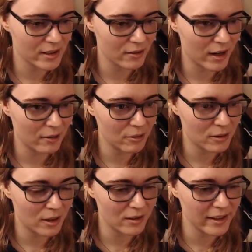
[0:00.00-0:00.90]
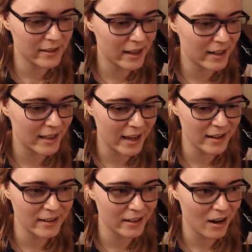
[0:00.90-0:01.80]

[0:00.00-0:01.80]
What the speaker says: So I'll link that again in the